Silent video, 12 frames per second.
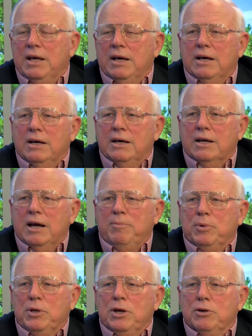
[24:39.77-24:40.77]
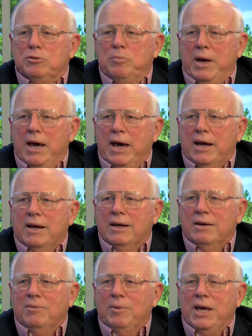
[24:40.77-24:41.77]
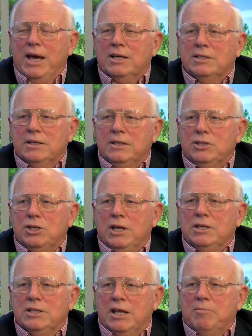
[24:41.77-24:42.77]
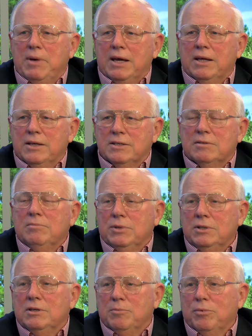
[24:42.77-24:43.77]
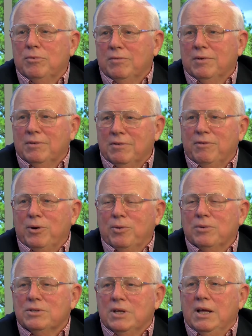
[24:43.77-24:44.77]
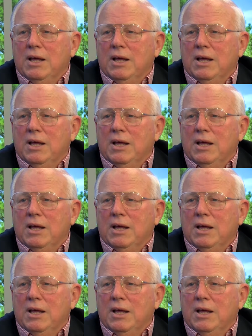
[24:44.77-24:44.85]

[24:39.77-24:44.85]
A couple years back, we actually changed that mechanism with the approval of the voters